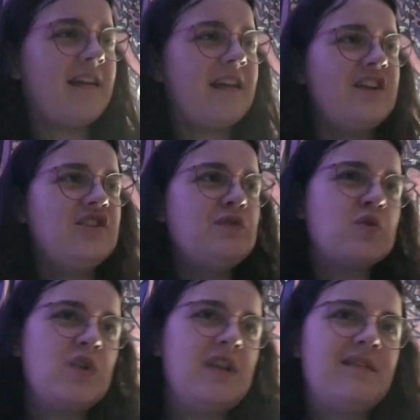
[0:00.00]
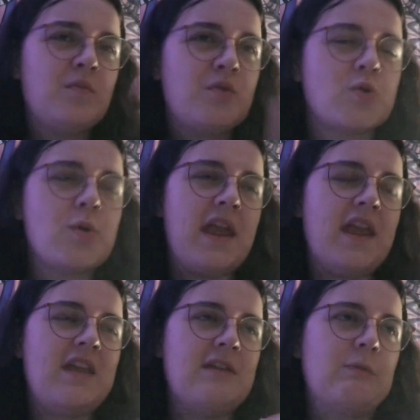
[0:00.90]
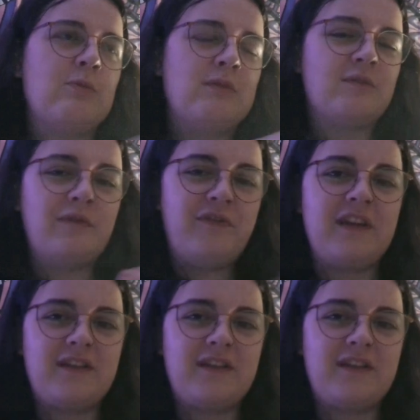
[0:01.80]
you don't need to pray in moments when things